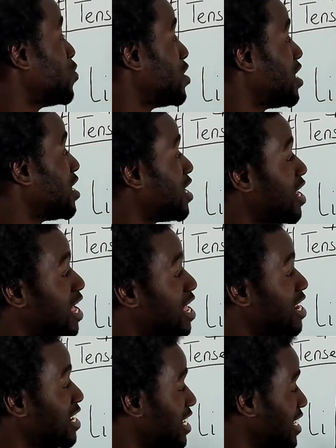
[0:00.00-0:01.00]
will
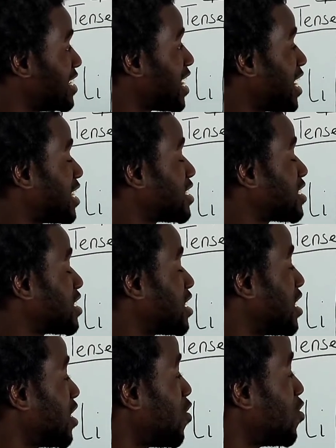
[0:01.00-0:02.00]
lead us
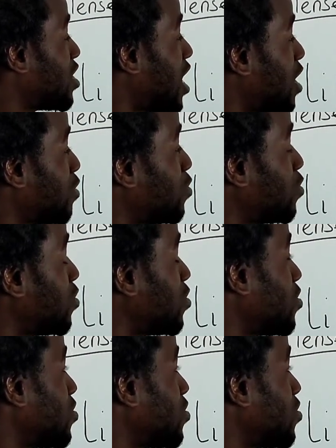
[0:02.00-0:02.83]
on how